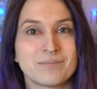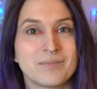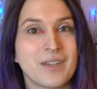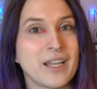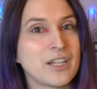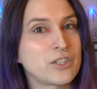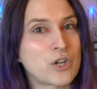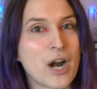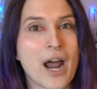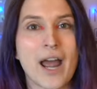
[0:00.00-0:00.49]

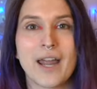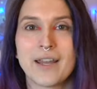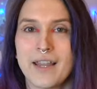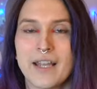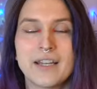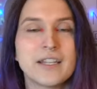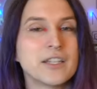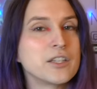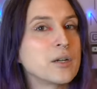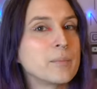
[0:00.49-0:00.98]
They tried.
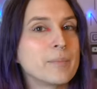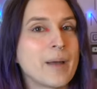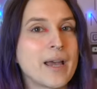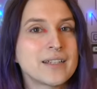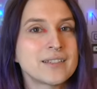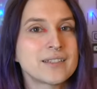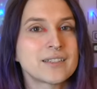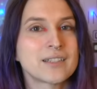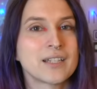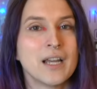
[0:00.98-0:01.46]
They did their
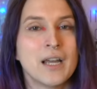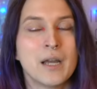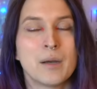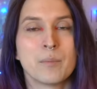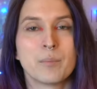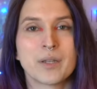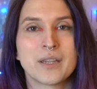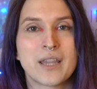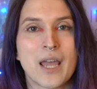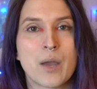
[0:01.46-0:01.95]
best,
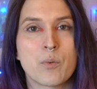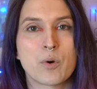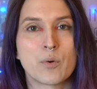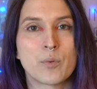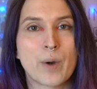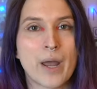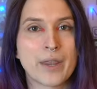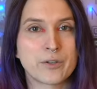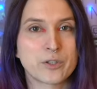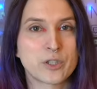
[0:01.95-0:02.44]
but they were
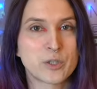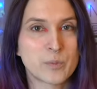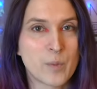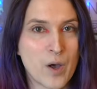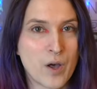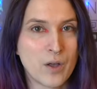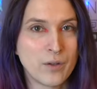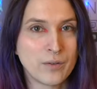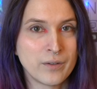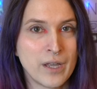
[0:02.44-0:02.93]
rather
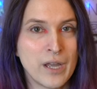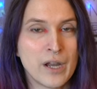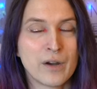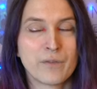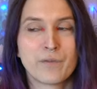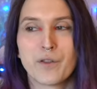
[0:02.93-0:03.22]
small.